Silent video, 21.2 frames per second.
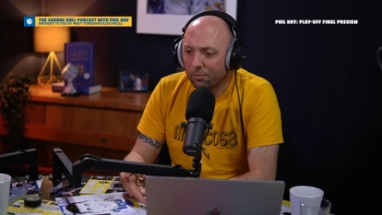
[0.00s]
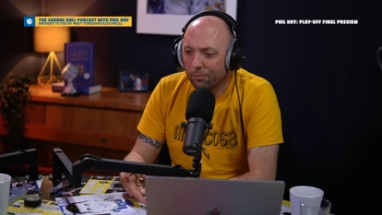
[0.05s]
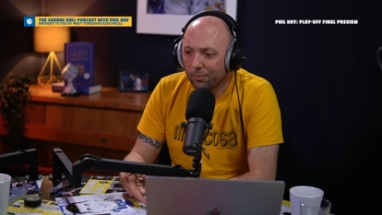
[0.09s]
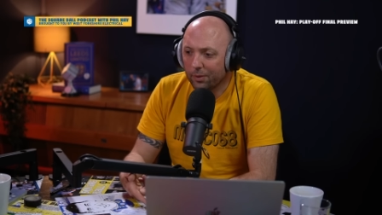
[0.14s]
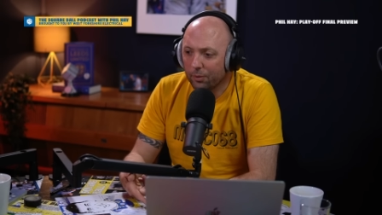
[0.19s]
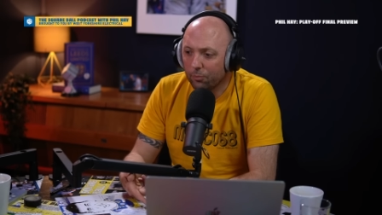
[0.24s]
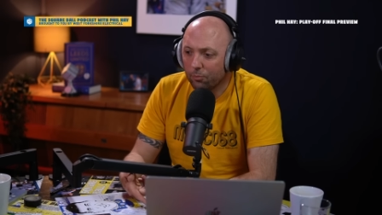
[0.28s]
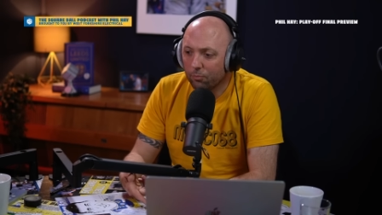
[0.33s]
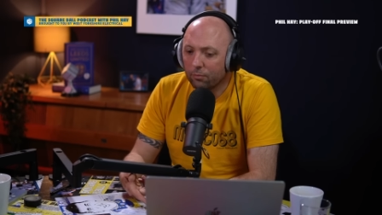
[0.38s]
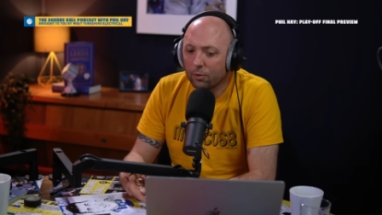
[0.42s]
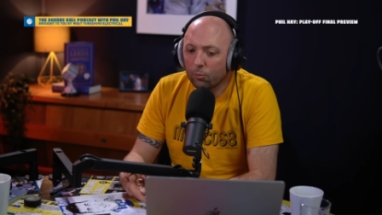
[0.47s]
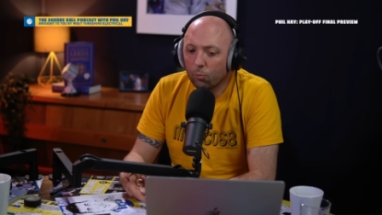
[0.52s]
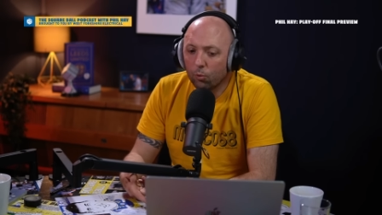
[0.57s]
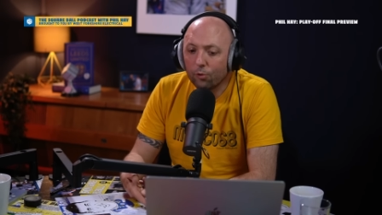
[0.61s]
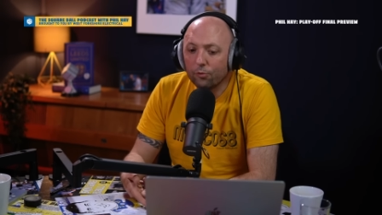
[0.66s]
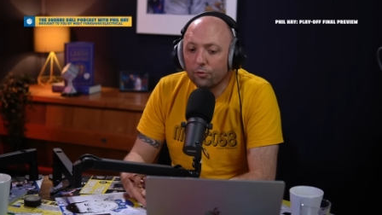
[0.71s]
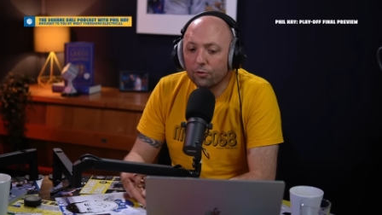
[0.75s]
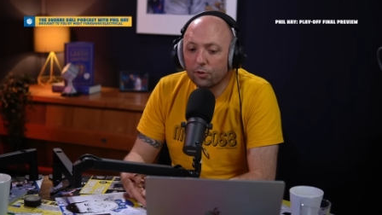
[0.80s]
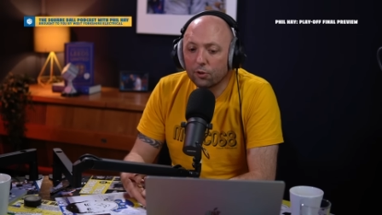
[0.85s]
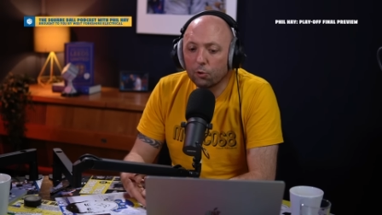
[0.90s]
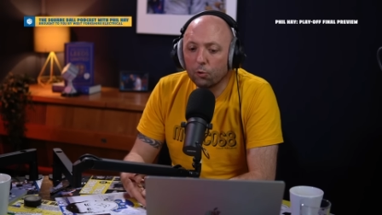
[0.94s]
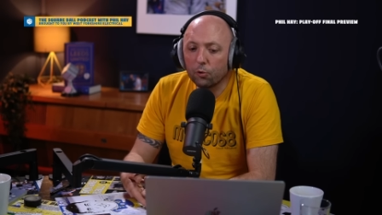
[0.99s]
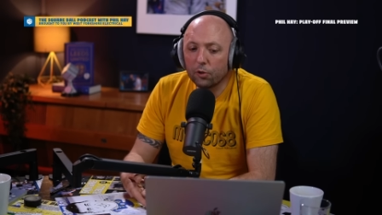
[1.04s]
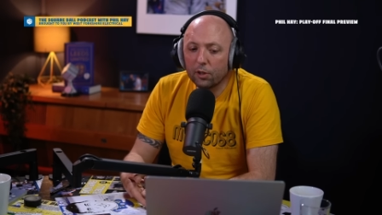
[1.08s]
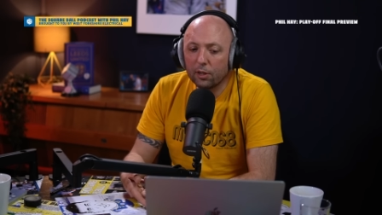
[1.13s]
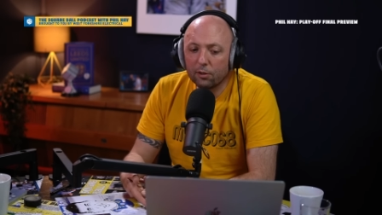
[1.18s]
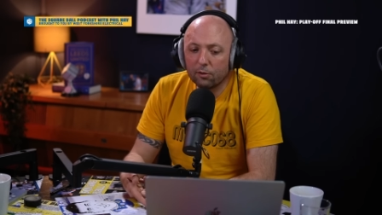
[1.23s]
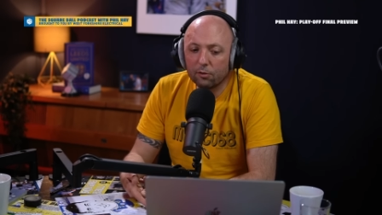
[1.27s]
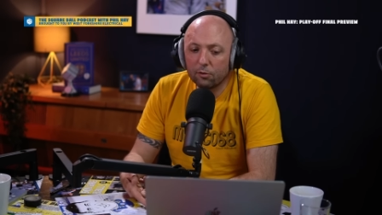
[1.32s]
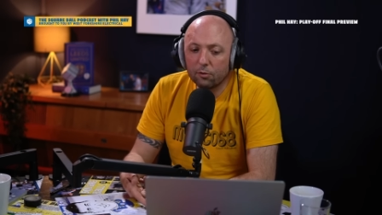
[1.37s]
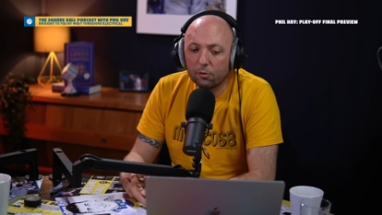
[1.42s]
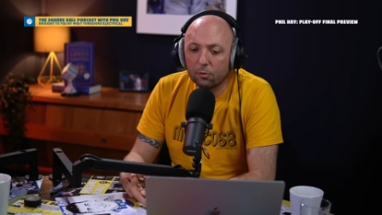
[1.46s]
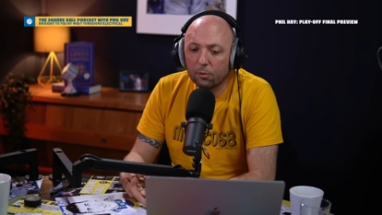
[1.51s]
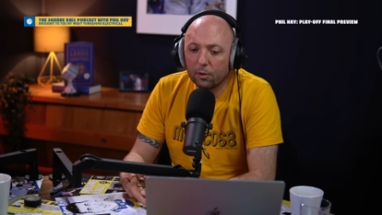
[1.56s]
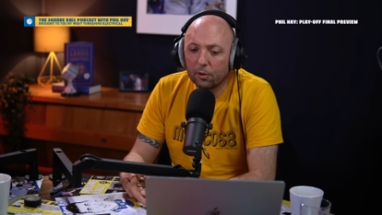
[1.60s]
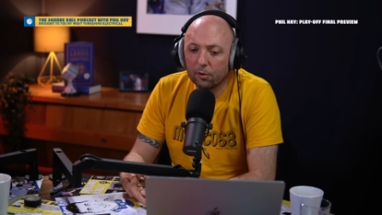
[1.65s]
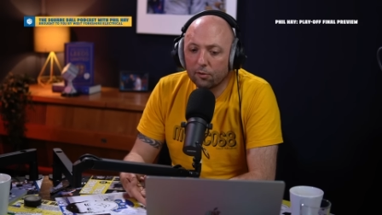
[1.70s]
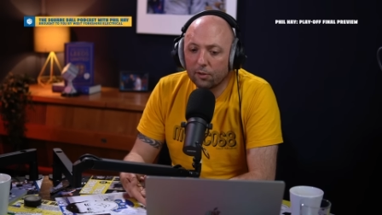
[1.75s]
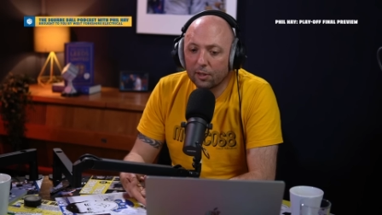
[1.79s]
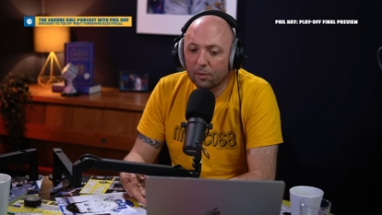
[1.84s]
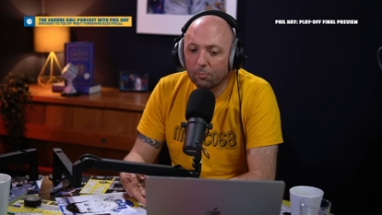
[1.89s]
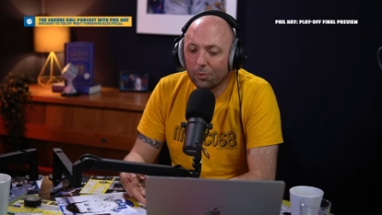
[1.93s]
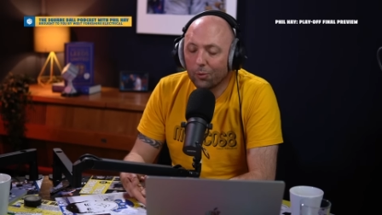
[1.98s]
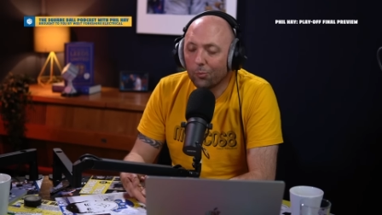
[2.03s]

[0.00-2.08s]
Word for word: we we want to go there and do our thing,